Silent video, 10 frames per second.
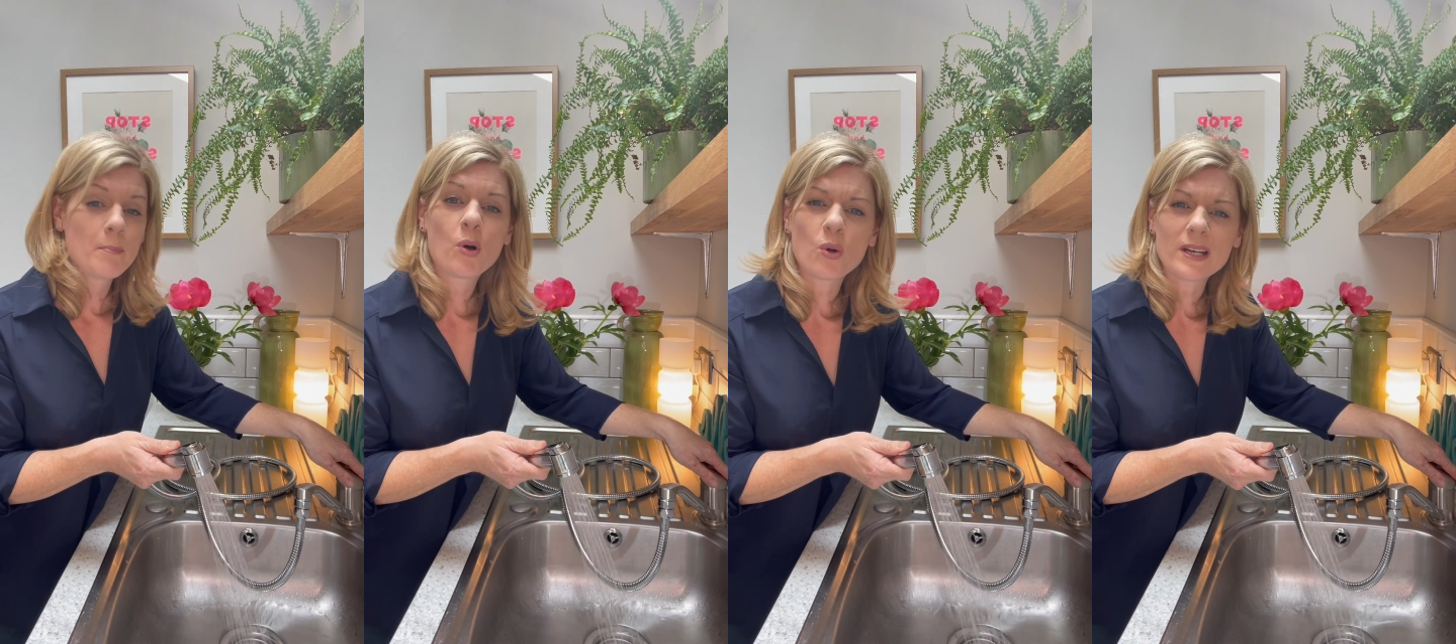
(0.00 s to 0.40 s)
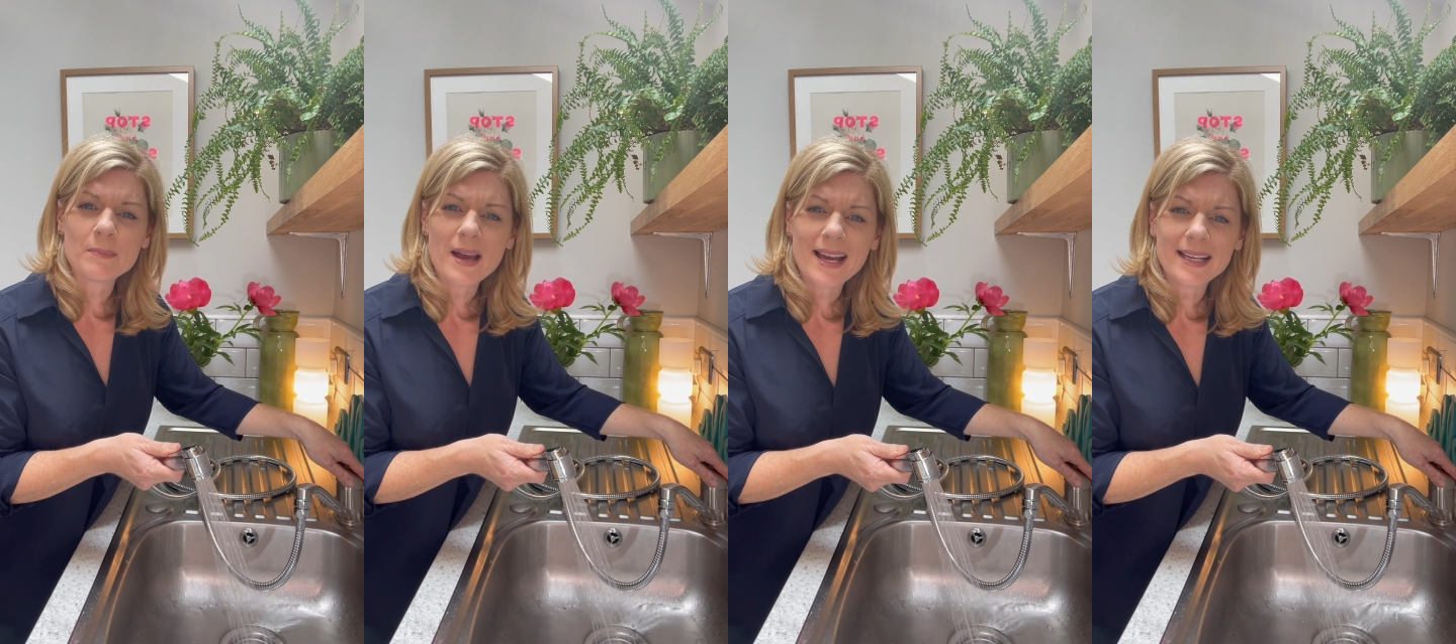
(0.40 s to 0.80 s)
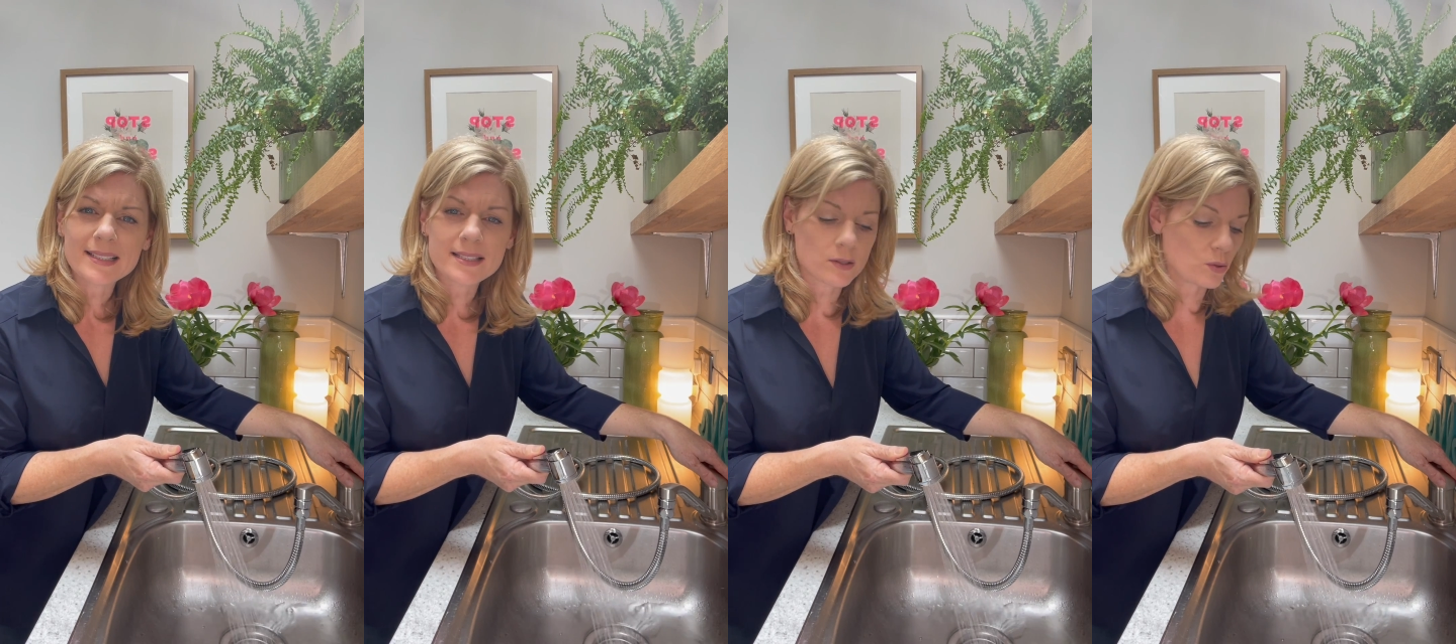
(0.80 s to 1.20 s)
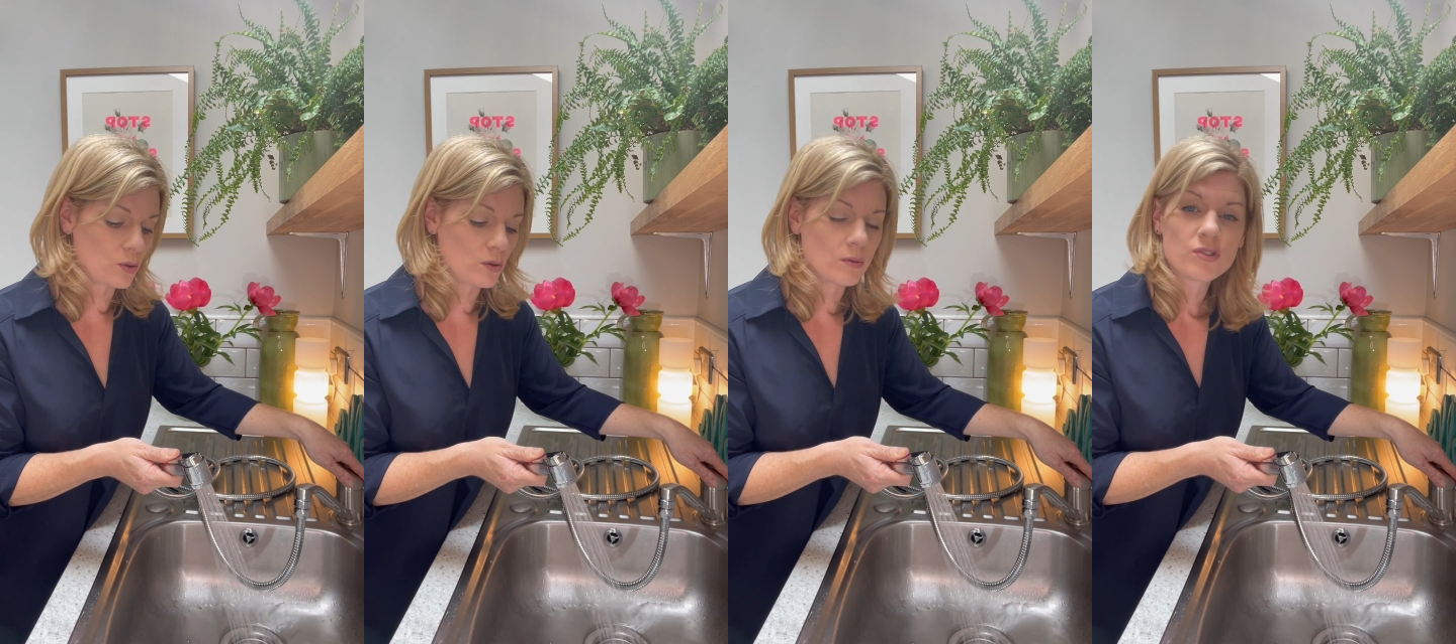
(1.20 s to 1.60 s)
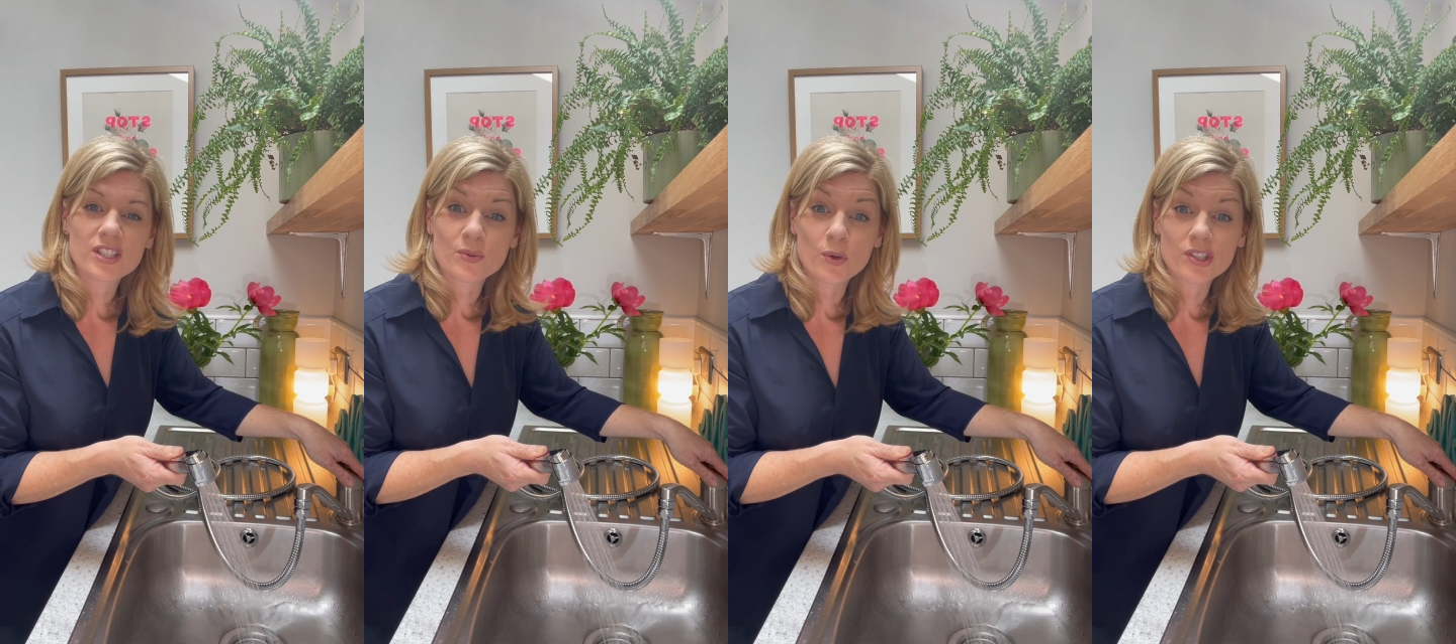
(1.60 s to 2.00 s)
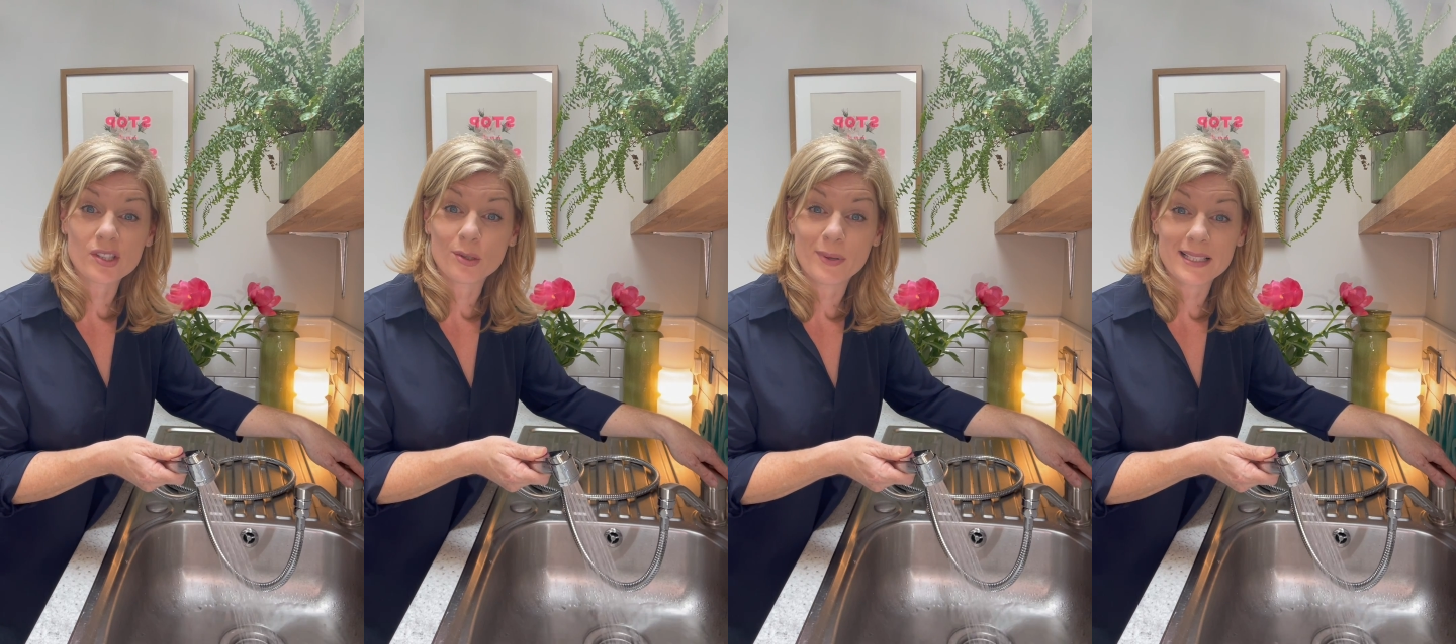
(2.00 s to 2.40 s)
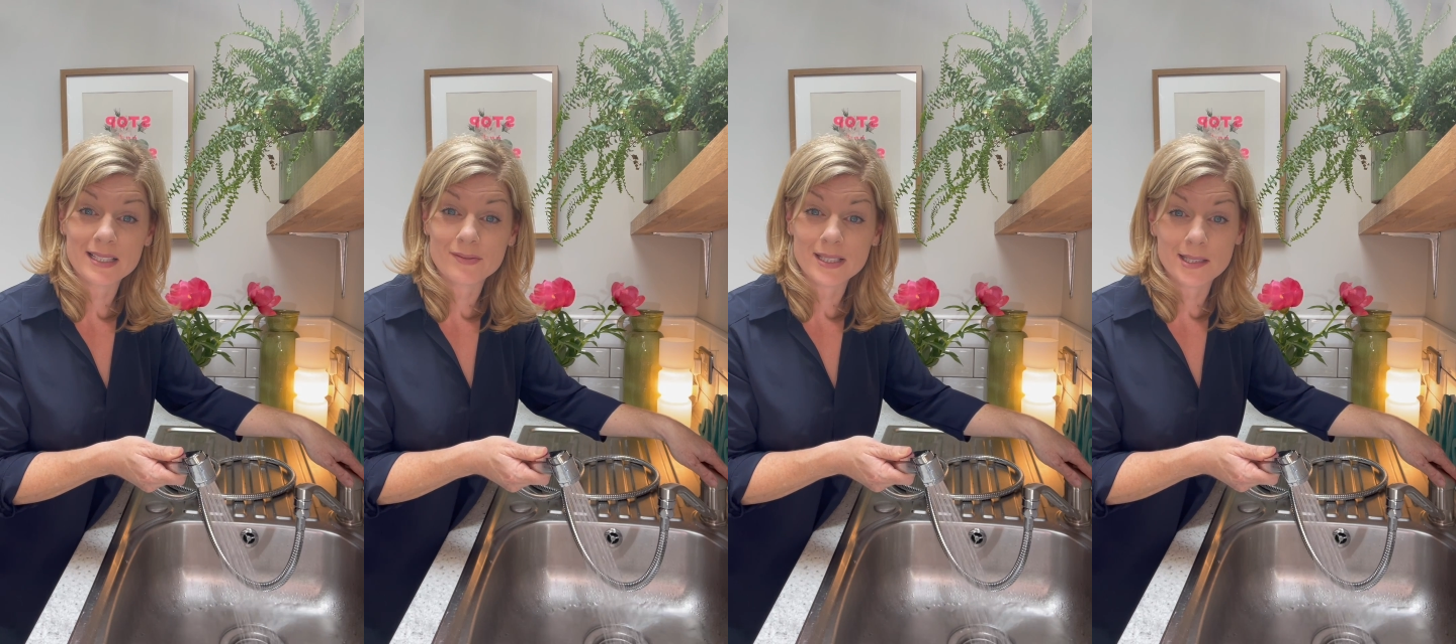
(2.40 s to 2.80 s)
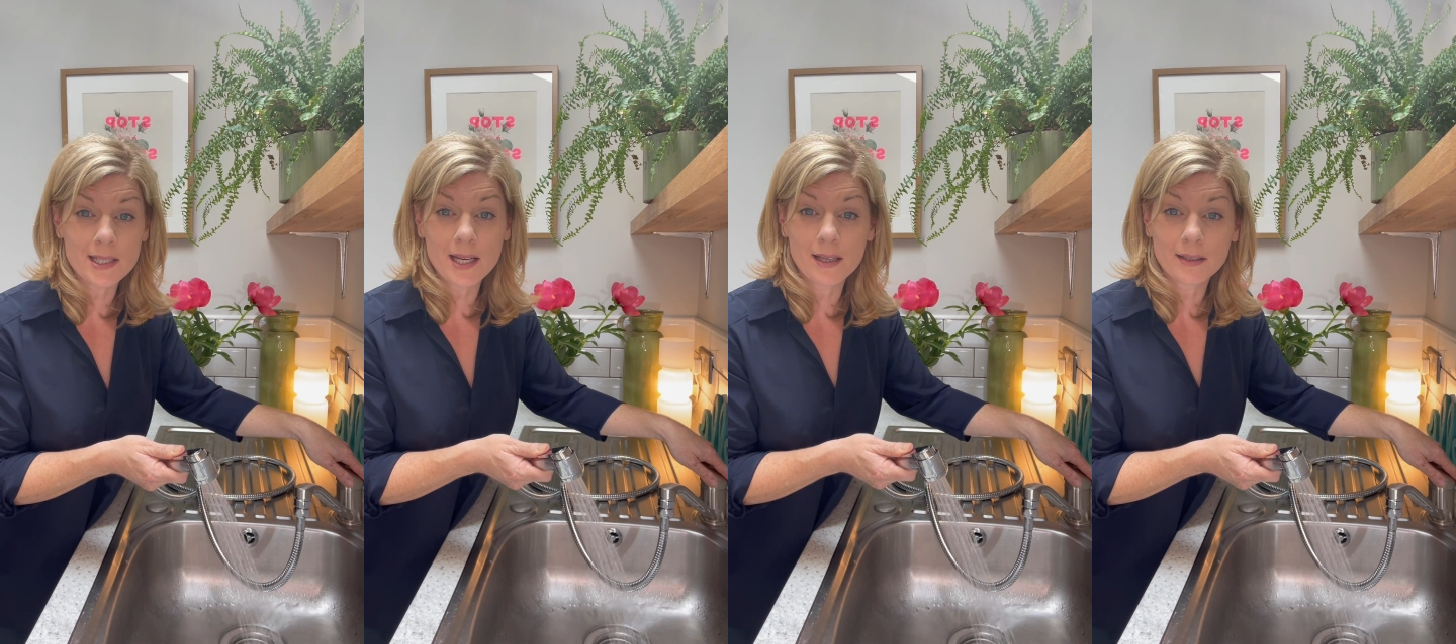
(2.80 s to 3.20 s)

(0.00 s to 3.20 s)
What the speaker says: poorly pets or just washing your pets if they stink.